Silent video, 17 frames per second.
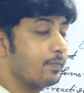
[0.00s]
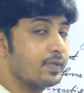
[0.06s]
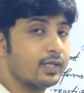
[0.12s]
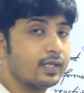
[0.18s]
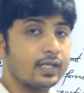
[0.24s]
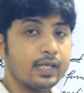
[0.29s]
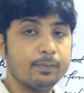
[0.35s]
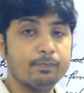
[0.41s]
the
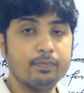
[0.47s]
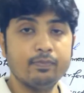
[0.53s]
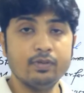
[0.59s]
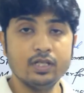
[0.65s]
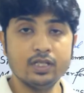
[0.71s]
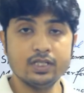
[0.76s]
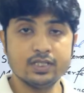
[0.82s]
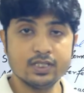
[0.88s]

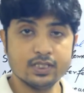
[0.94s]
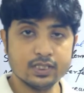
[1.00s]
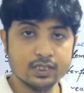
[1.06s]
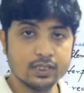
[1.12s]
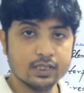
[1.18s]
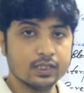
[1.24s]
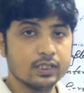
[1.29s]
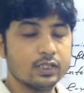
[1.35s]

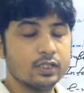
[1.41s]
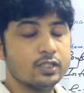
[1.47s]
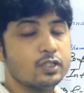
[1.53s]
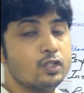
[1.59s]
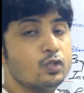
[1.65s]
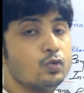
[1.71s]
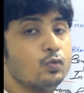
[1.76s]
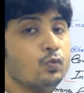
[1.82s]
capability
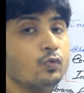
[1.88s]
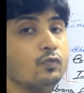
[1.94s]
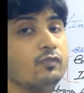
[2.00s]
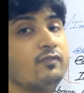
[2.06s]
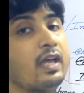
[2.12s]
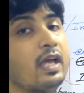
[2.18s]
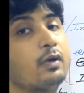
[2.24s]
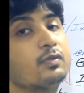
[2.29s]
to
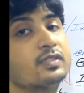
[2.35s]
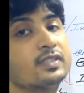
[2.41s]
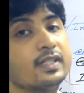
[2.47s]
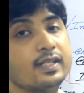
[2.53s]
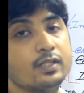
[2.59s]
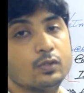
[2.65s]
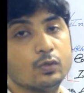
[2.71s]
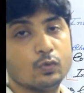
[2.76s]

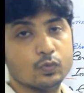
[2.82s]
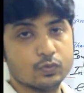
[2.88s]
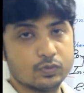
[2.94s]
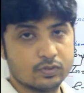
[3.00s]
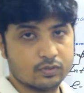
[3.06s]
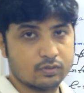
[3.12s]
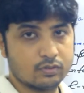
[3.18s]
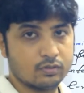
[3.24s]

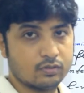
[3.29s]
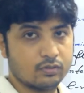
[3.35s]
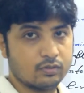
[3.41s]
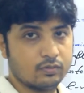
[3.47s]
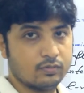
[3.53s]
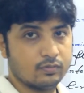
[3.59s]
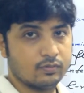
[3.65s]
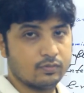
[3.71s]
phagocytose,
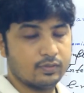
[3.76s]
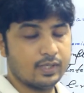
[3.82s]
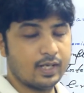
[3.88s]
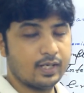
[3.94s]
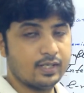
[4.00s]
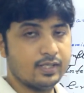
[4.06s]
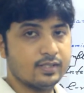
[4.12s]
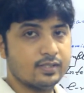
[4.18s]

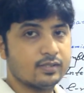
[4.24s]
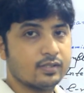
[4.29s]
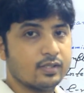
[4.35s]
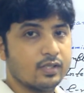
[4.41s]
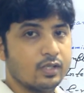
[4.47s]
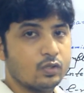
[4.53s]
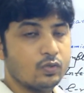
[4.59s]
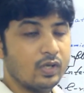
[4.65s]
that is
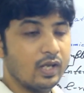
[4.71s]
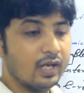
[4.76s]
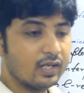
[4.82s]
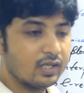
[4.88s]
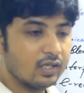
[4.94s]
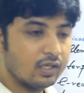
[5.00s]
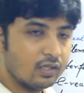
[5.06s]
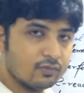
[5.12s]
to
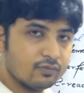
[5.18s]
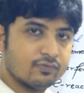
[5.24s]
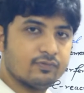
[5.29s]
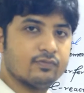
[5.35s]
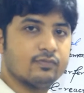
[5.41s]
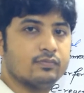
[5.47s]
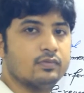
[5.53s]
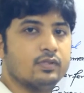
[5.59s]
engulf
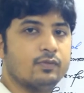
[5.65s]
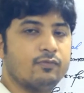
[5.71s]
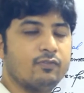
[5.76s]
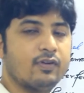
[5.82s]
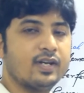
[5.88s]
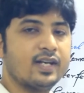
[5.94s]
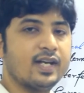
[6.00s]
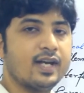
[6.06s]
the
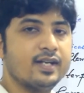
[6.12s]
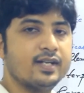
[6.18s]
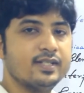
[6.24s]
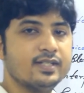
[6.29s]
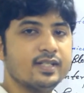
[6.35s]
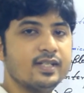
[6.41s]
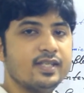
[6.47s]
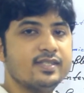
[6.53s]
foreign
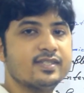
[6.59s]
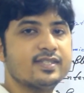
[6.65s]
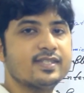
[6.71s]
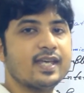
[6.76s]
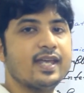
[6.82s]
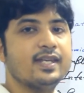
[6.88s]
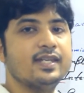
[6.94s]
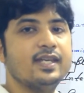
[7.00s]
antigen
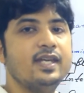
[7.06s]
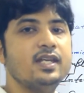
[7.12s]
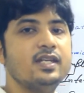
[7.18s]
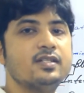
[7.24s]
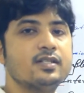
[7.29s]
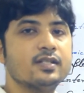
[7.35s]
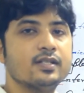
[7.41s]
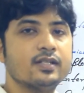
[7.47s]
inside
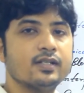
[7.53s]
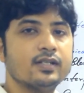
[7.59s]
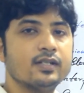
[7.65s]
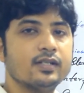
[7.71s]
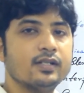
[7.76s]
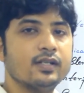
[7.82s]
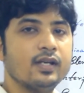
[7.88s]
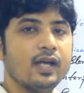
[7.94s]
it
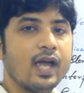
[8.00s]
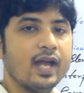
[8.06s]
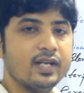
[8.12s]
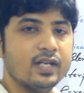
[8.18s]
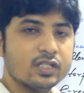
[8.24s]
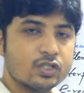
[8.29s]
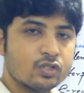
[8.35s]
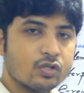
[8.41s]
and
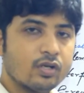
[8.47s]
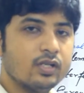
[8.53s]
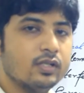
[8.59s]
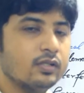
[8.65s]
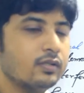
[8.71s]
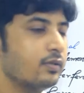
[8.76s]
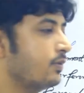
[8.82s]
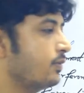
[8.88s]
destroy it.